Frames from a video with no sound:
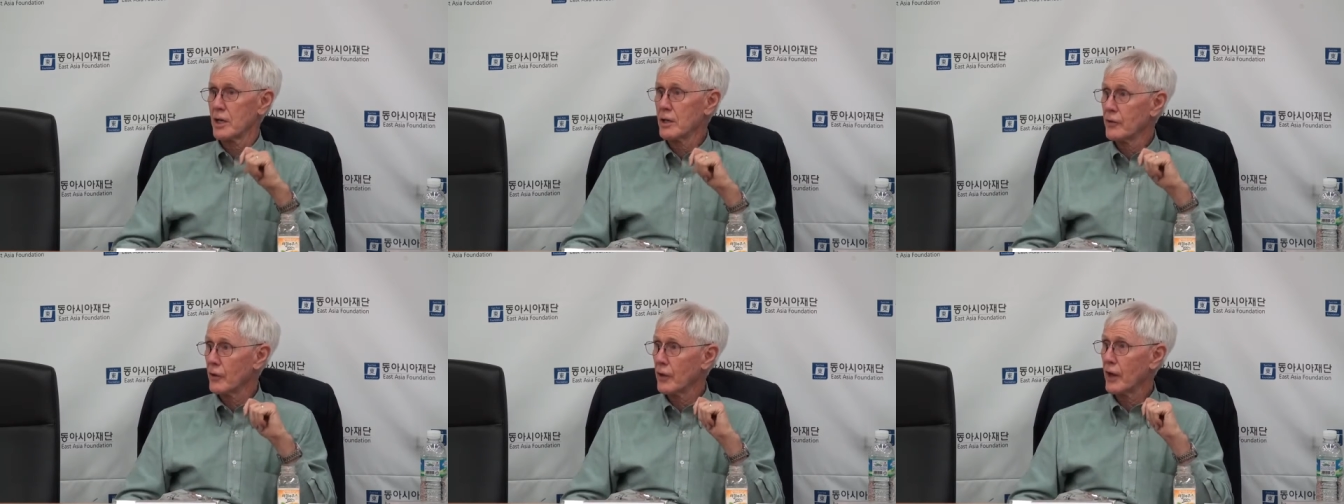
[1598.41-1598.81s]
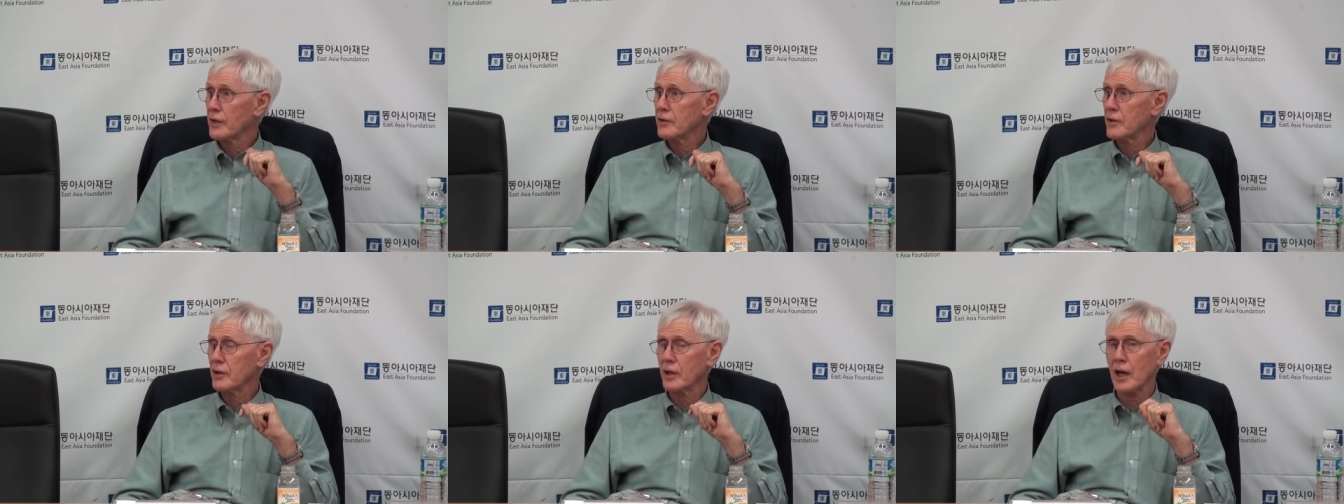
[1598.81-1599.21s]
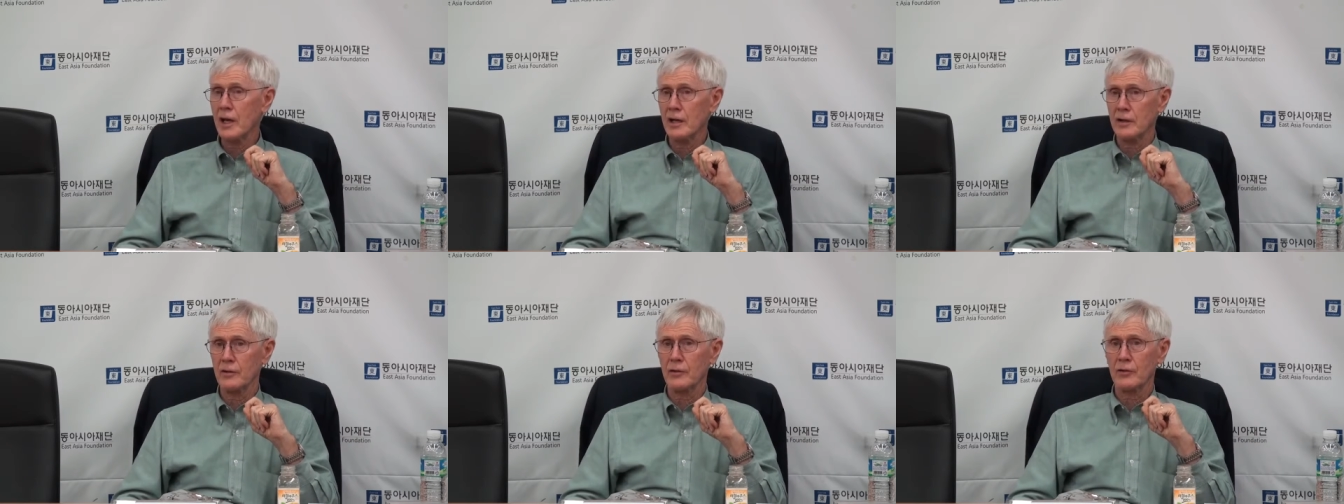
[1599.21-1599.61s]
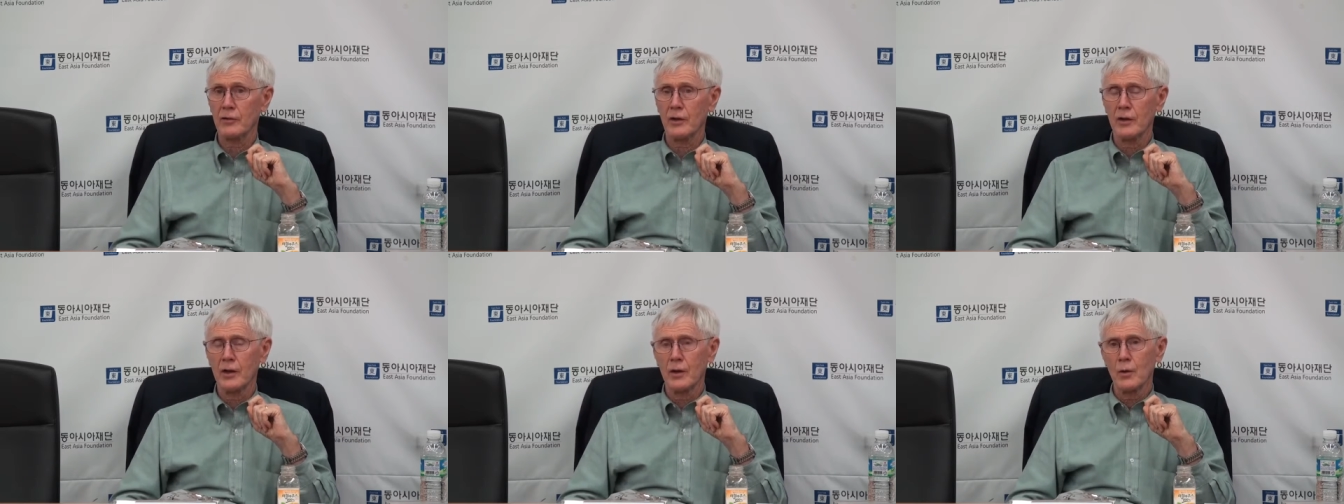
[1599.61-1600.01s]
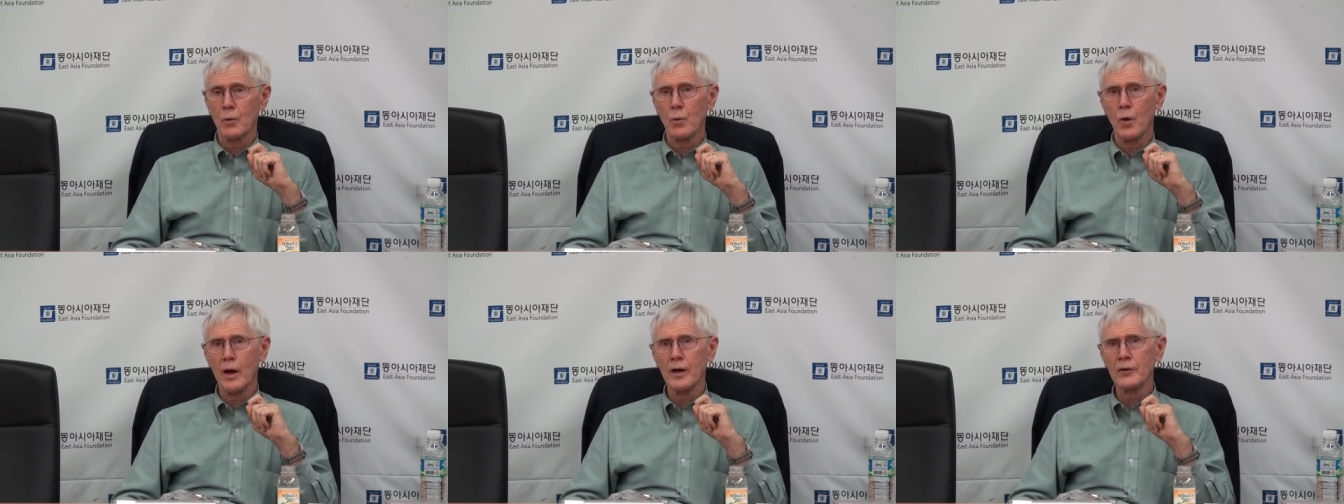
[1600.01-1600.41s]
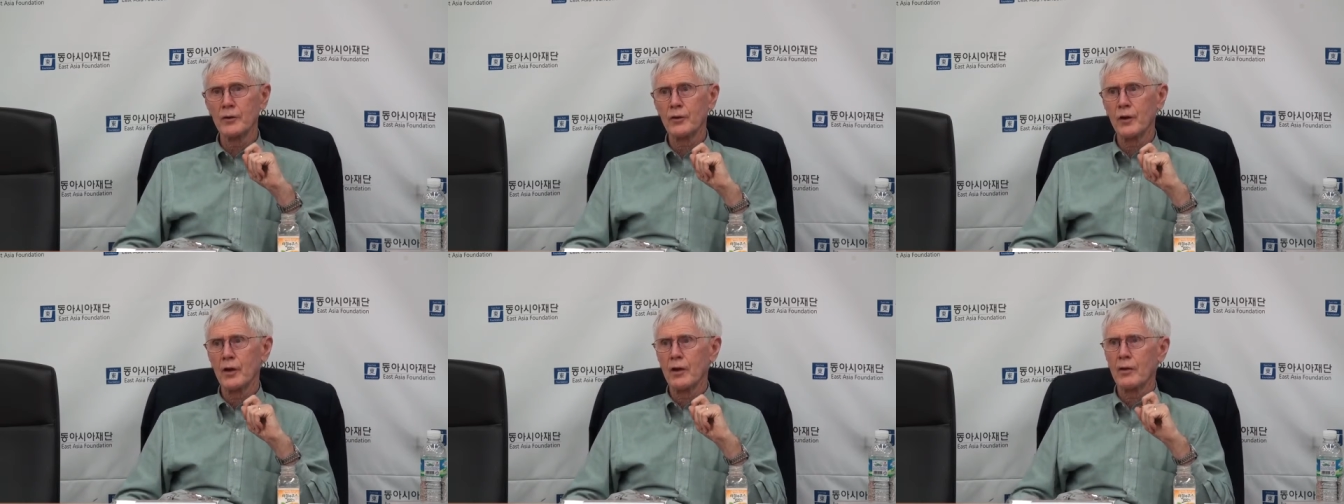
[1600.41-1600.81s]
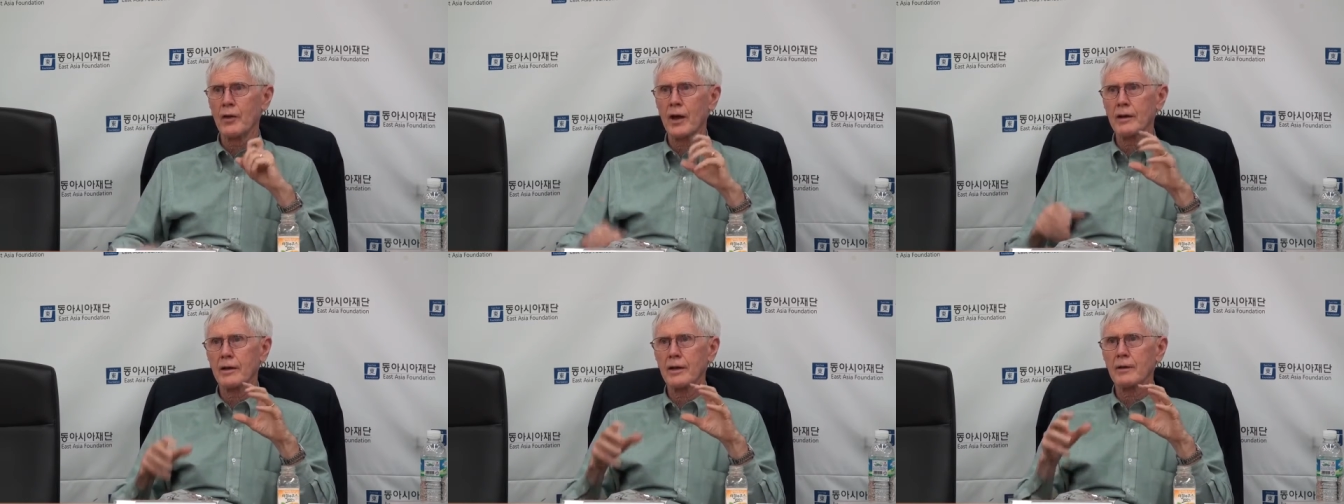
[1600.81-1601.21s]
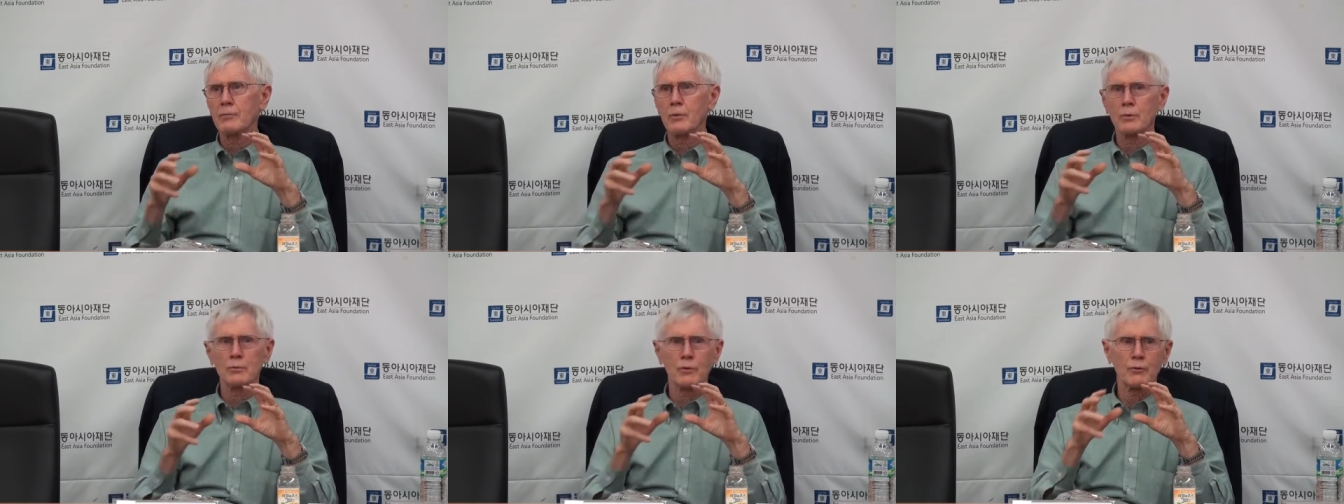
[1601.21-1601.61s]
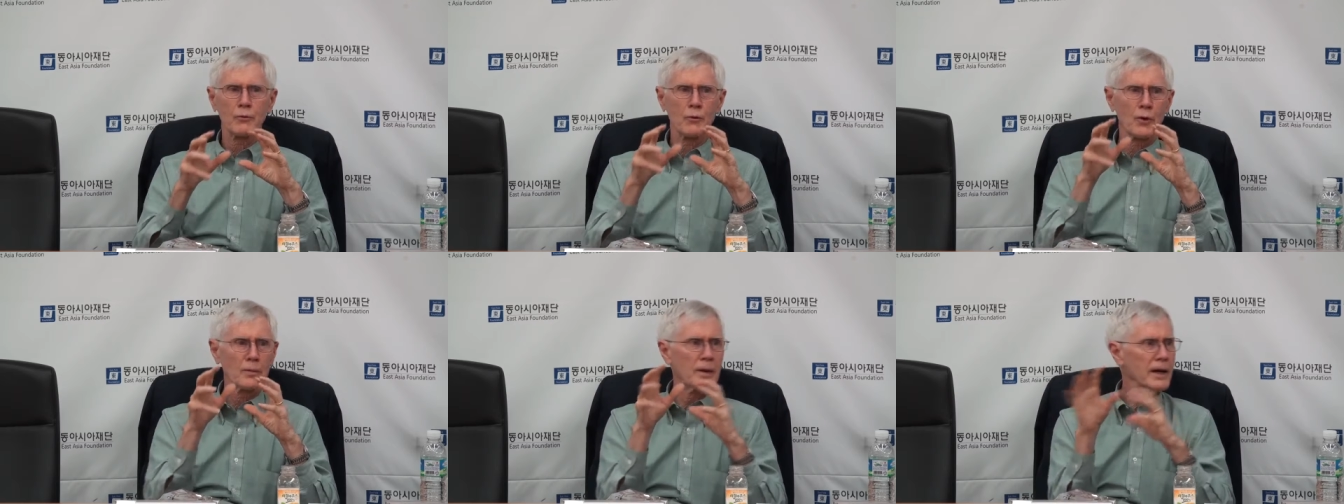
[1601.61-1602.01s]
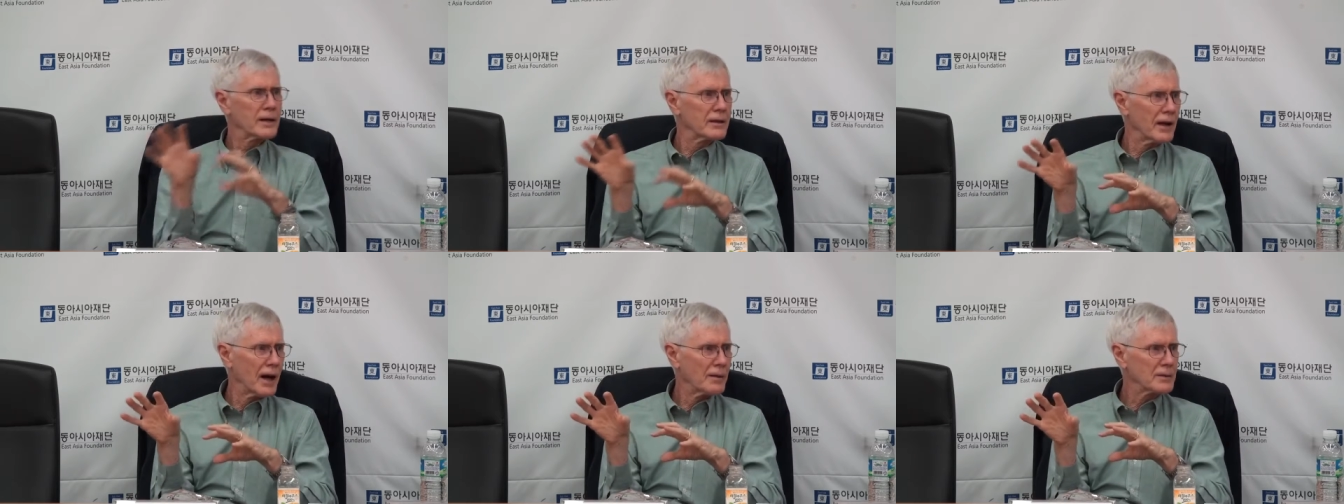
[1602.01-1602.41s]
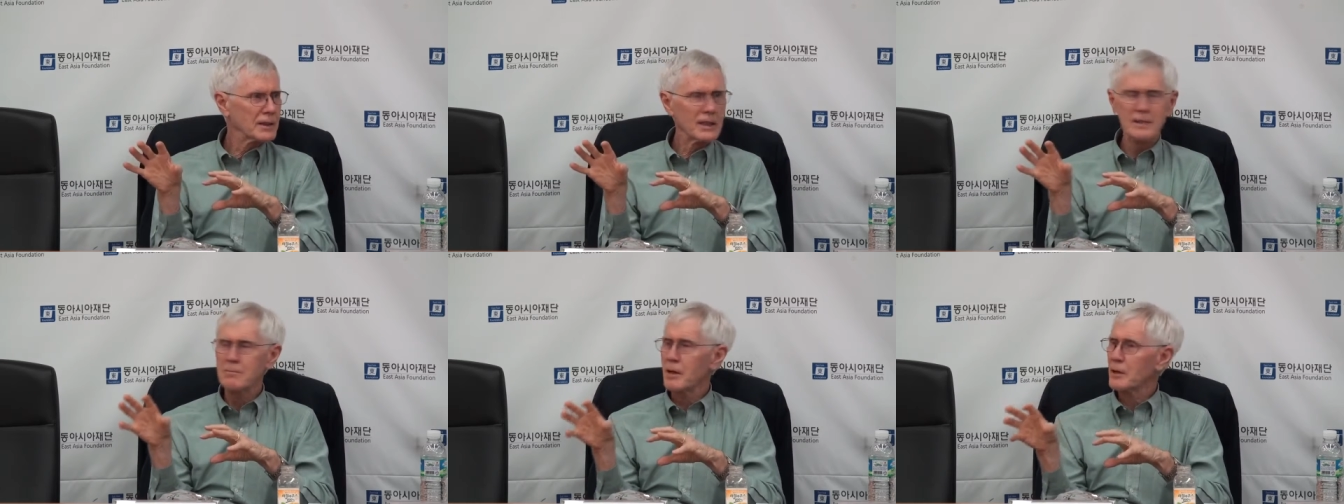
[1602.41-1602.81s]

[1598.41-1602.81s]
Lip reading: in the 1980s was that it would reform economically,